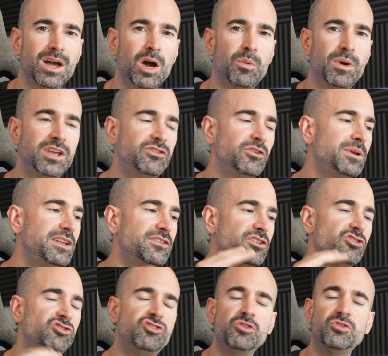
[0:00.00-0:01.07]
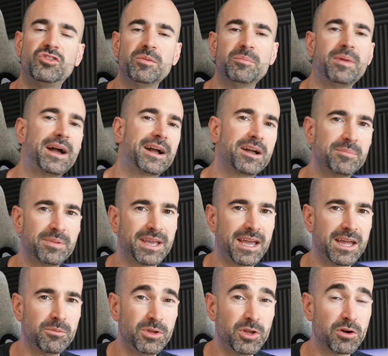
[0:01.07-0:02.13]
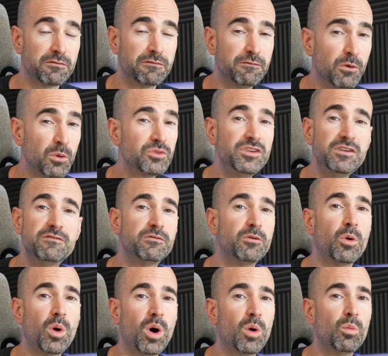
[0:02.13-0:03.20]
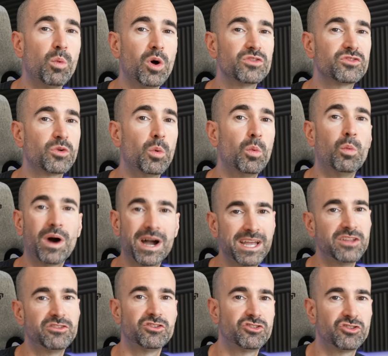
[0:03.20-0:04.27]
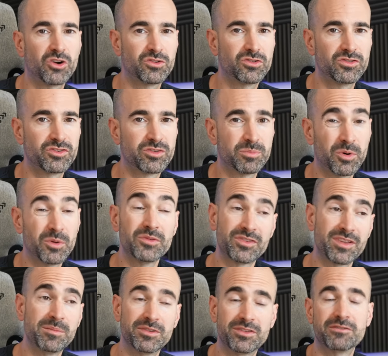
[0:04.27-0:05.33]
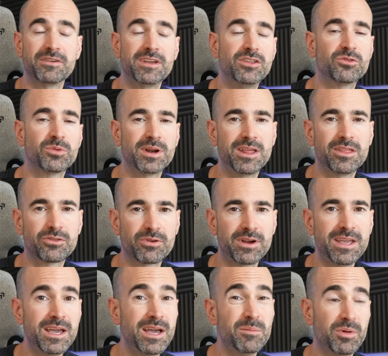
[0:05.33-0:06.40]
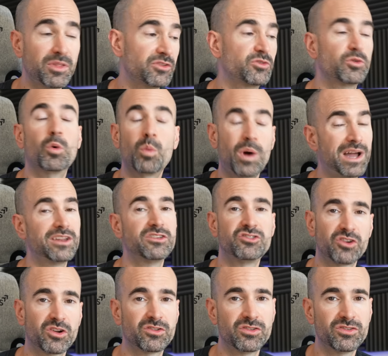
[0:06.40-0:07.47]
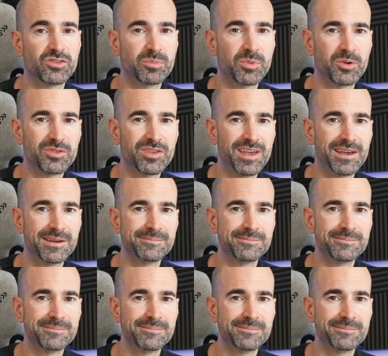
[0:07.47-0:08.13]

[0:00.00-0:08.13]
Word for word: And when you do need to juice it back up again, we've got 44 watt wired charging support, same as the V23, but there's no wireless charging support here.